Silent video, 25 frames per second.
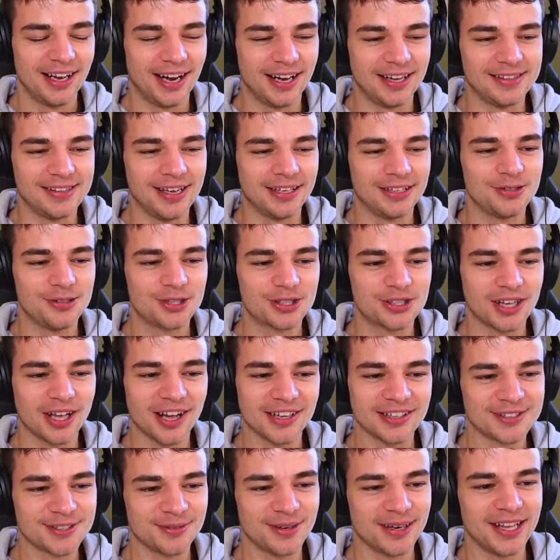and then you
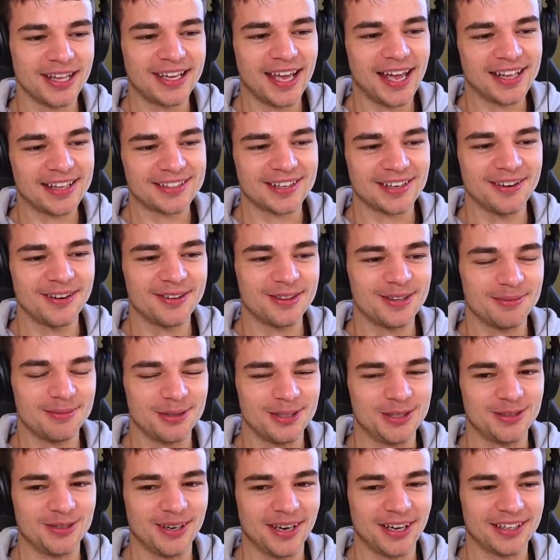start to really get to know them
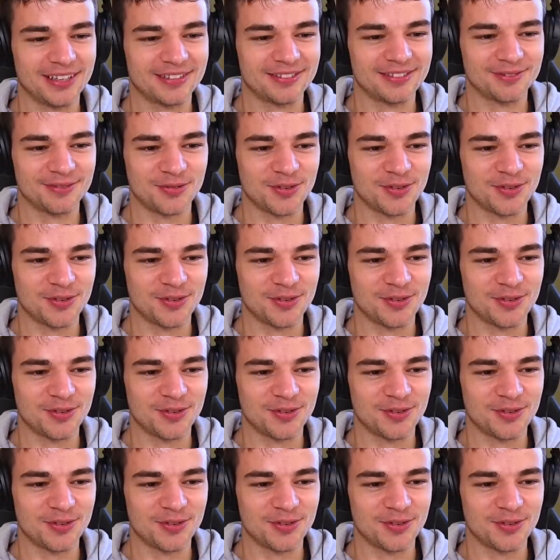and you're like,